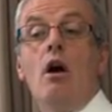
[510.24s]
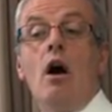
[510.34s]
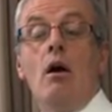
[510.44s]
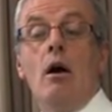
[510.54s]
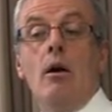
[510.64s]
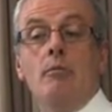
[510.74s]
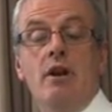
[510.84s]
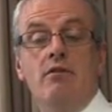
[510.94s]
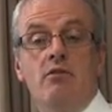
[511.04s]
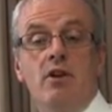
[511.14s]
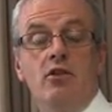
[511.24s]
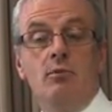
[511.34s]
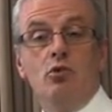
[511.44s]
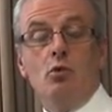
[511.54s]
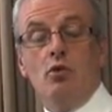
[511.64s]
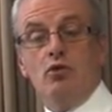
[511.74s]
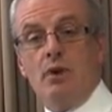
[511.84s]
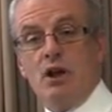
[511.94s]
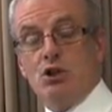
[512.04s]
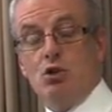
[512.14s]
I believe the victims will want to
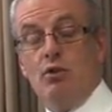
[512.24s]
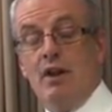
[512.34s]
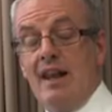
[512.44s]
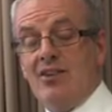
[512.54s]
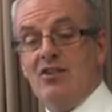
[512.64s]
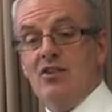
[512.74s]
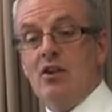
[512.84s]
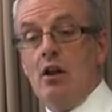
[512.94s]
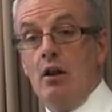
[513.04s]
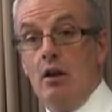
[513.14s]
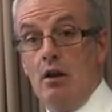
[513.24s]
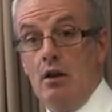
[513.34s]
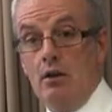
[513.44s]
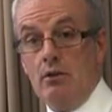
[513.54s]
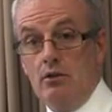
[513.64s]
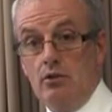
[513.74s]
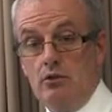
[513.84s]
make sure that lessons are learned,